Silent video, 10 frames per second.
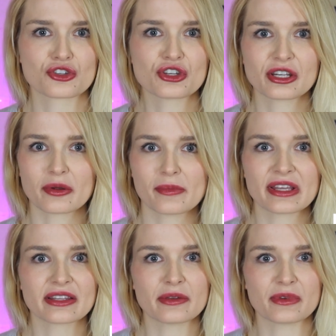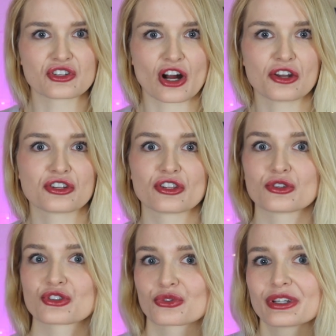So you can immediately be drawn to
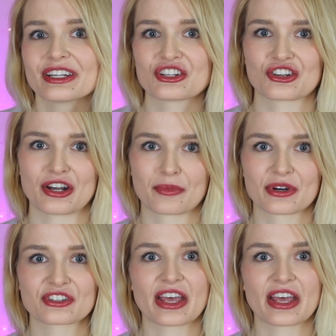those three digit numbers